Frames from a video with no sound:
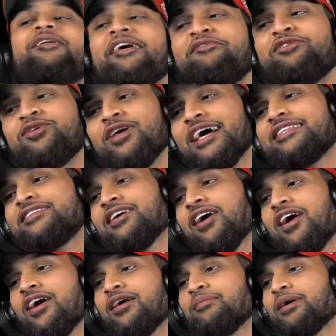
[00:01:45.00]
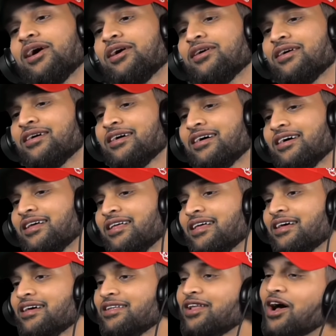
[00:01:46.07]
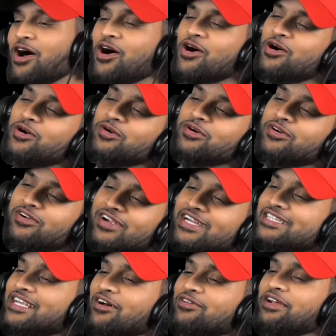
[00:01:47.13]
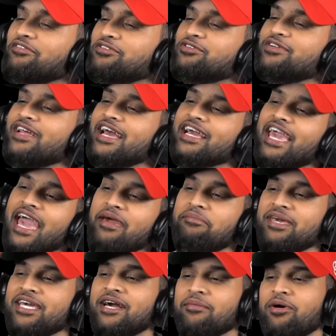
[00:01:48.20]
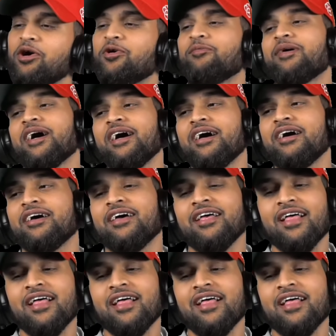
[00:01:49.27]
never do that to y'all, bro. No, Chris, I would never do that. KB, come on, bro.